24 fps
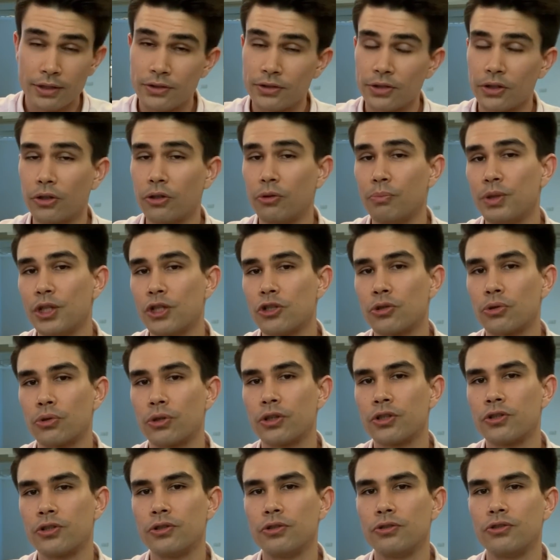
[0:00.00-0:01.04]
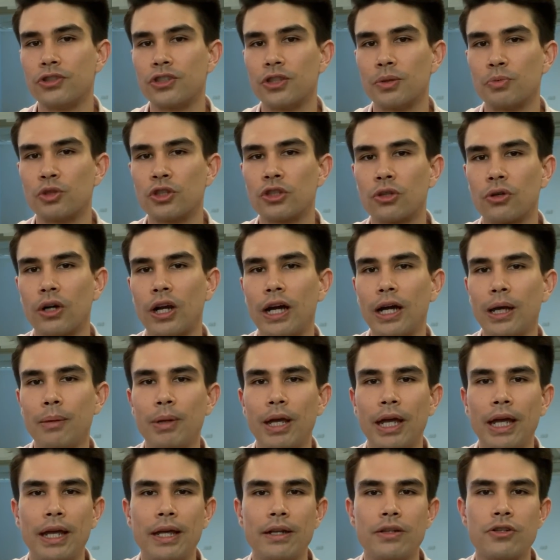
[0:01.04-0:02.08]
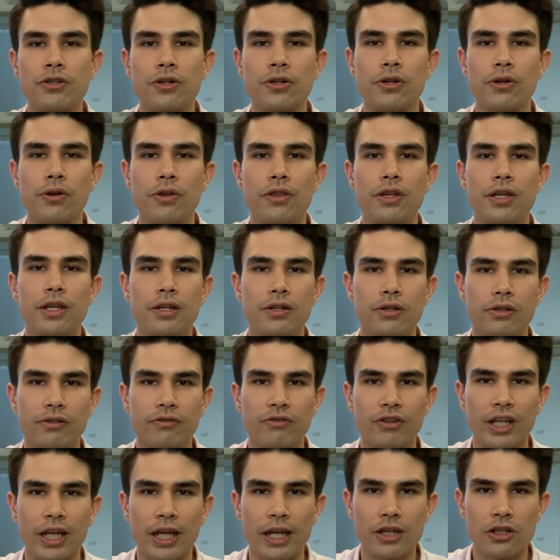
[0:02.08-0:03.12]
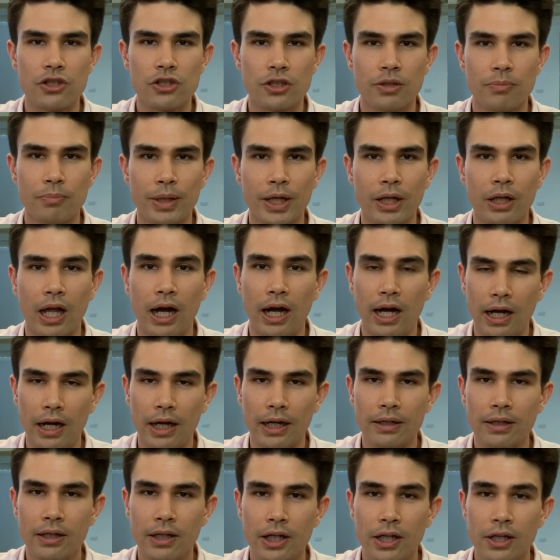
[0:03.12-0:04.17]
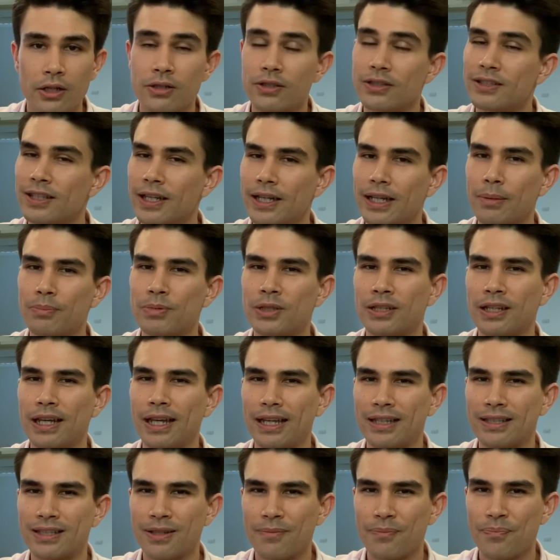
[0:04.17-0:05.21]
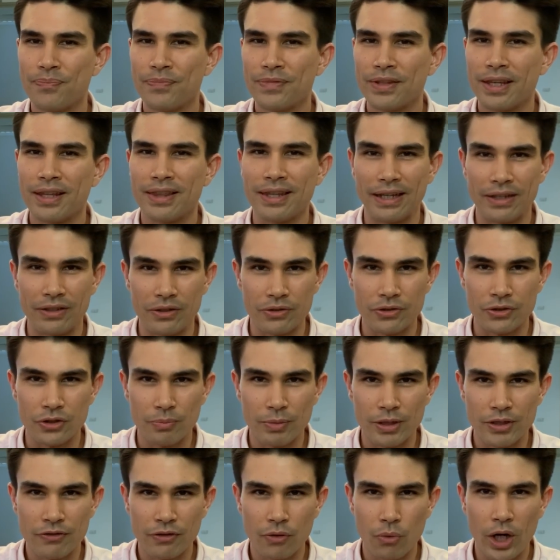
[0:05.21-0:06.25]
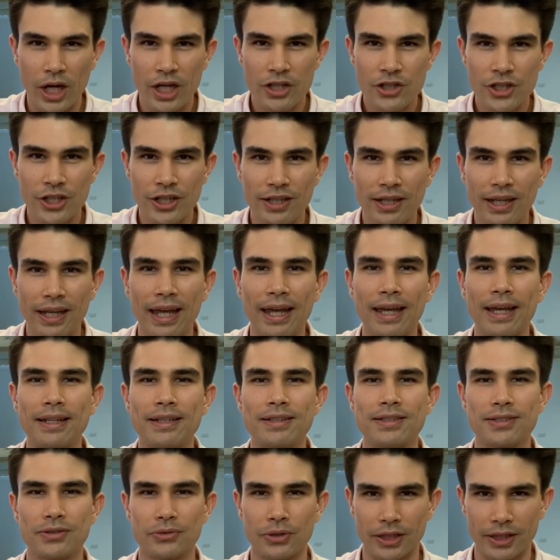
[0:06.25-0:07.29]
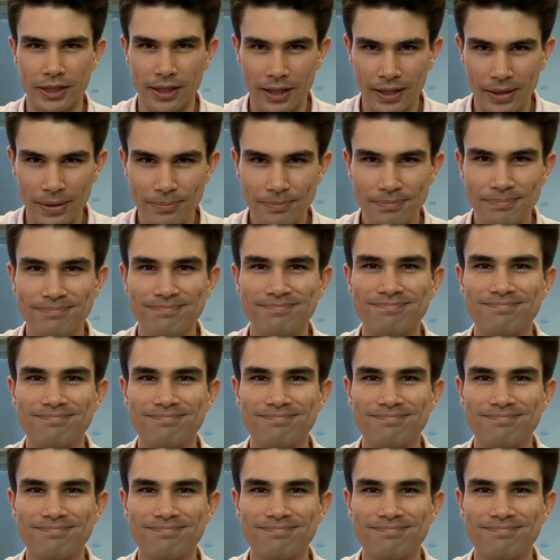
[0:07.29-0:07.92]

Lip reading: So be sure to subscribe and turn the notification bell on to stay up to date. Thank you so much for watching, and Sawadee krap.